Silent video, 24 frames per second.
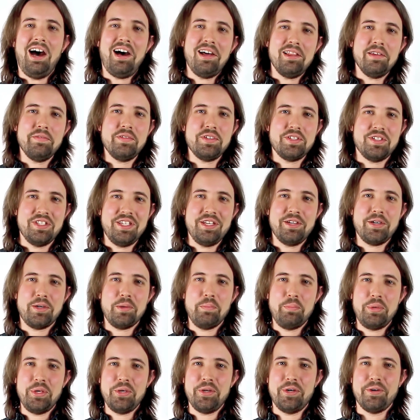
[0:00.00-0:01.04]
All of us need a
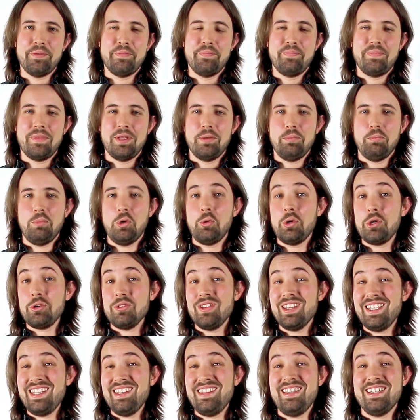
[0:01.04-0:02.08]
computer, but we
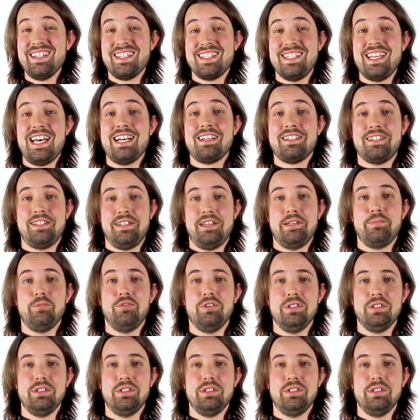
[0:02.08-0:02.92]
don't need the exact same